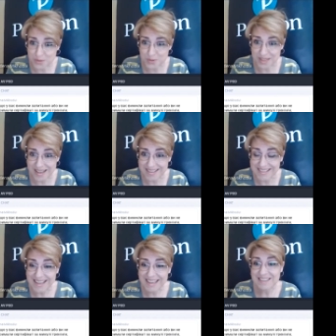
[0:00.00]
to that.
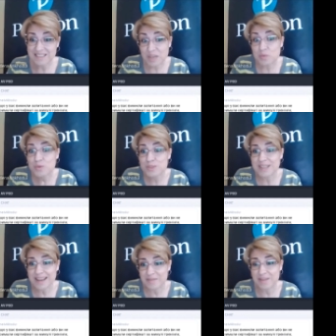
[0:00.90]
They would
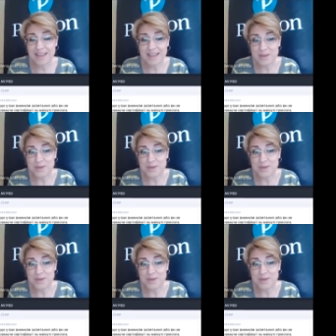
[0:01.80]
have,